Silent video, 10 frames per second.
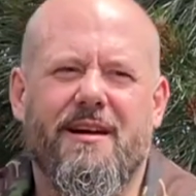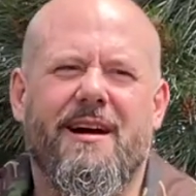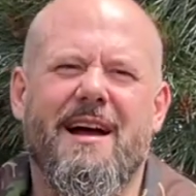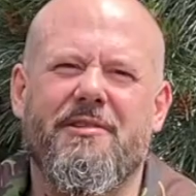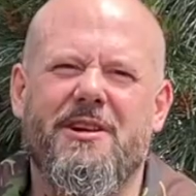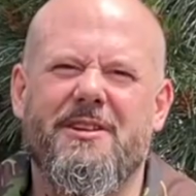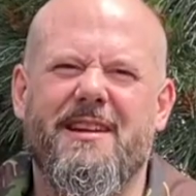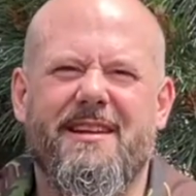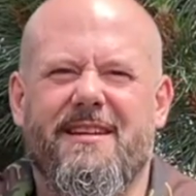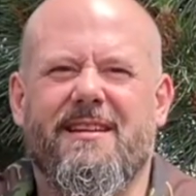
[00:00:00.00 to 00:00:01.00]
I haven't earned
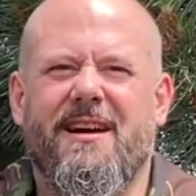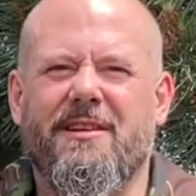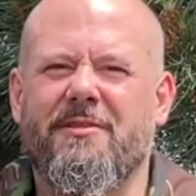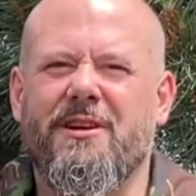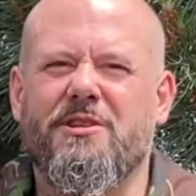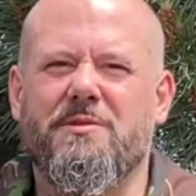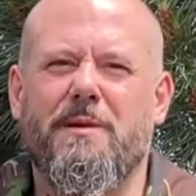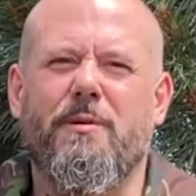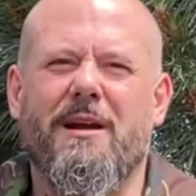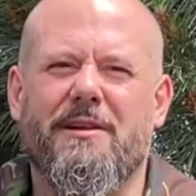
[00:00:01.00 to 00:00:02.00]
it. I don't think I should be
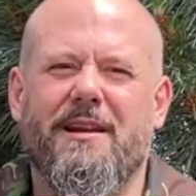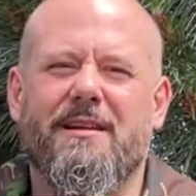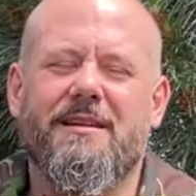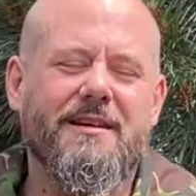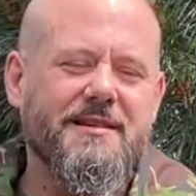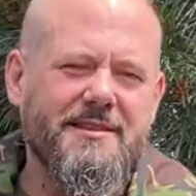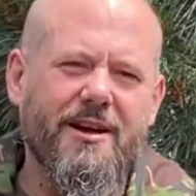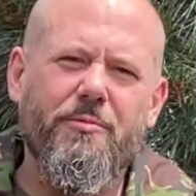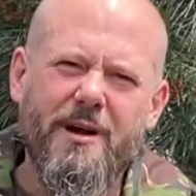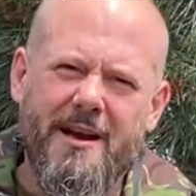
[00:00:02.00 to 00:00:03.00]
wearing it. So
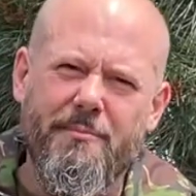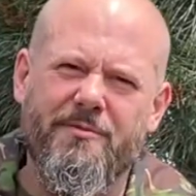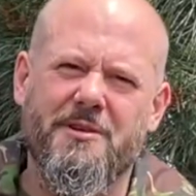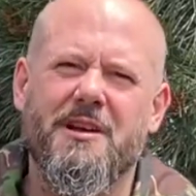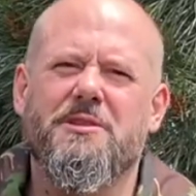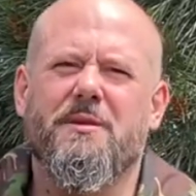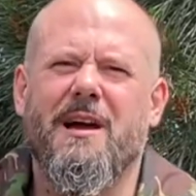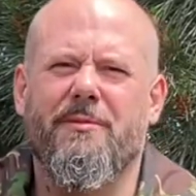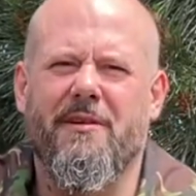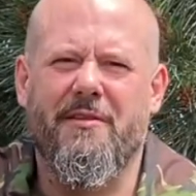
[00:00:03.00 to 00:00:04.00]
we're going to move on to a
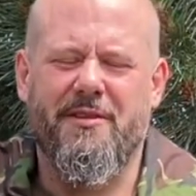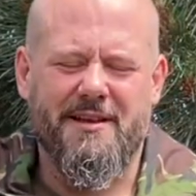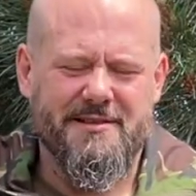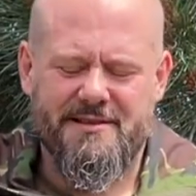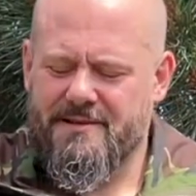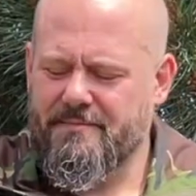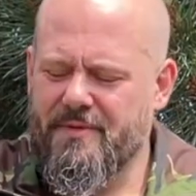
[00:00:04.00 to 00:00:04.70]
couple of other things.